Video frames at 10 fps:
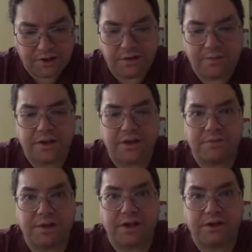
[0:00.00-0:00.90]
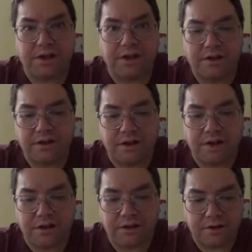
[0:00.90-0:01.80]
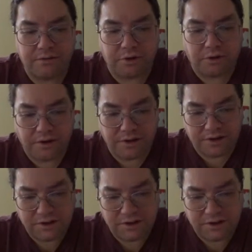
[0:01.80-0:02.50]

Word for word: ABS, PLA, nylon, and more.